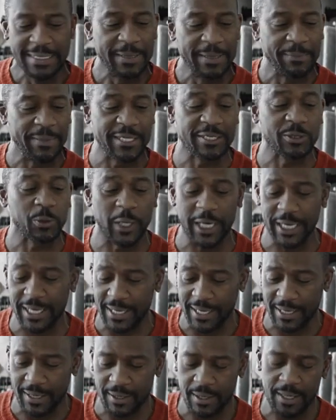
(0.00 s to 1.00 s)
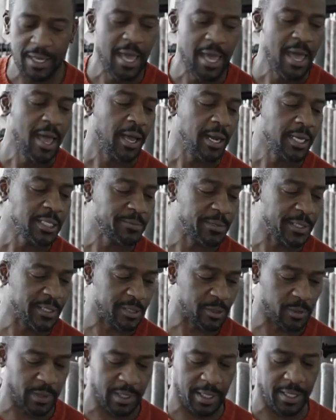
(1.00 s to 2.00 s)
and, more importantly,
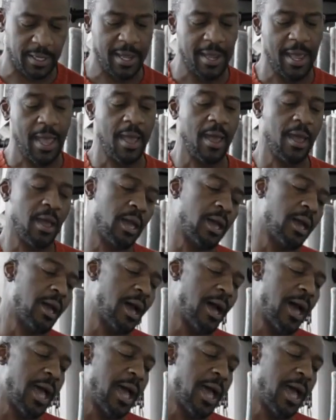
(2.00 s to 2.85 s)
how can we create more